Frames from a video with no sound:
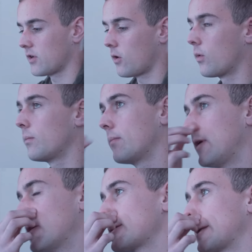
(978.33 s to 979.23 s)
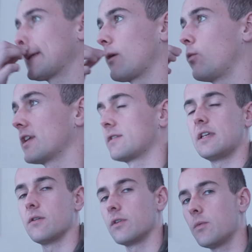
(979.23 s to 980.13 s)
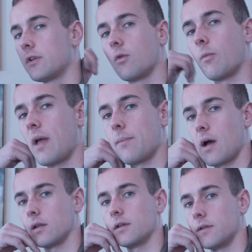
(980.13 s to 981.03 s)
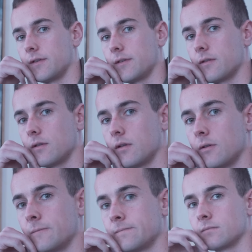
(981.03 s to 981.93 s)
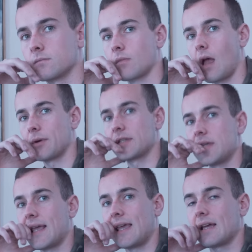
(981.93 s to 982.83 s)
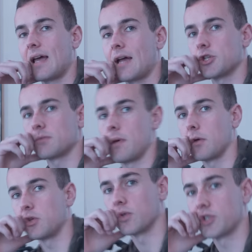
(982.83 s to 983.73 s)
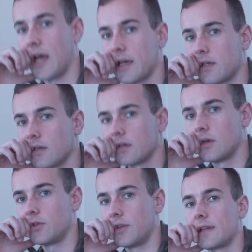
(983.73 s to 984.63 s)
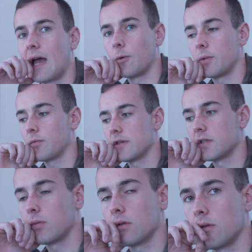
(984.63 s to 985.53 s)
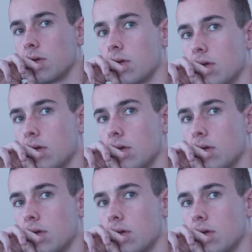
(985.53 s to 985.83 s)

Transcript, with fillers: So here's the thing, what is, he, he wouldn't know what PayPal is. I'm gonna say, can't I just mail you a check? Do you think that would be reasonable?